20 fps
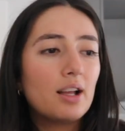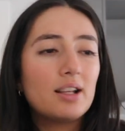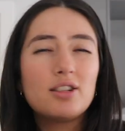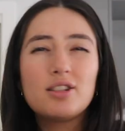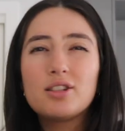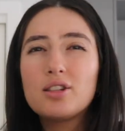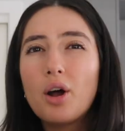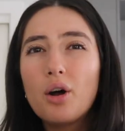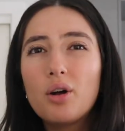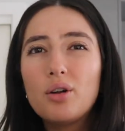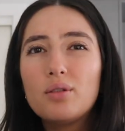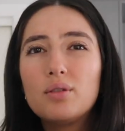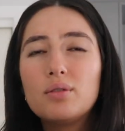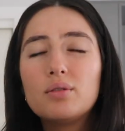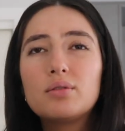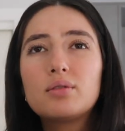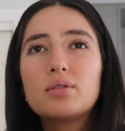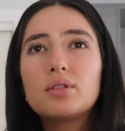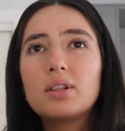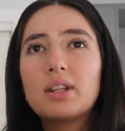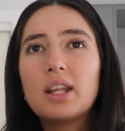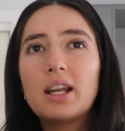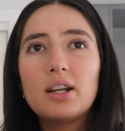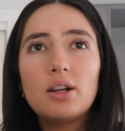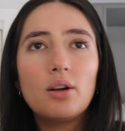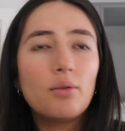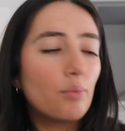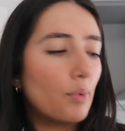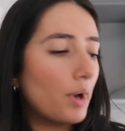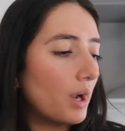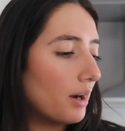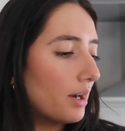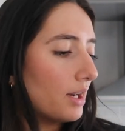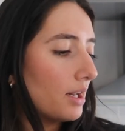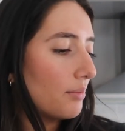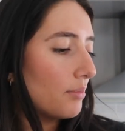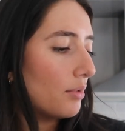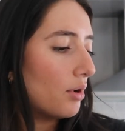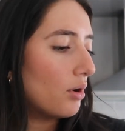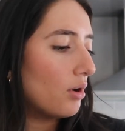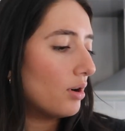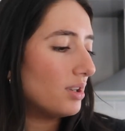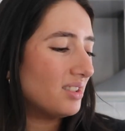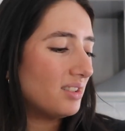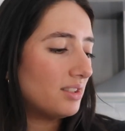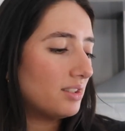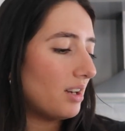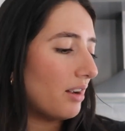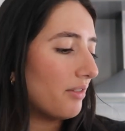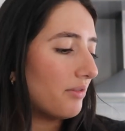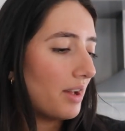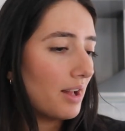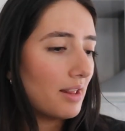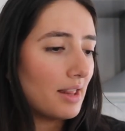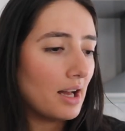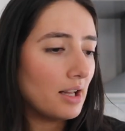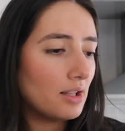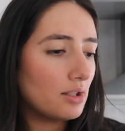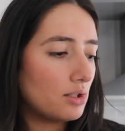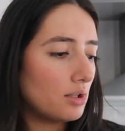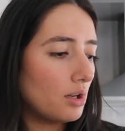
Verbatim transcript: sold that I don't wear anymore and stuff like that.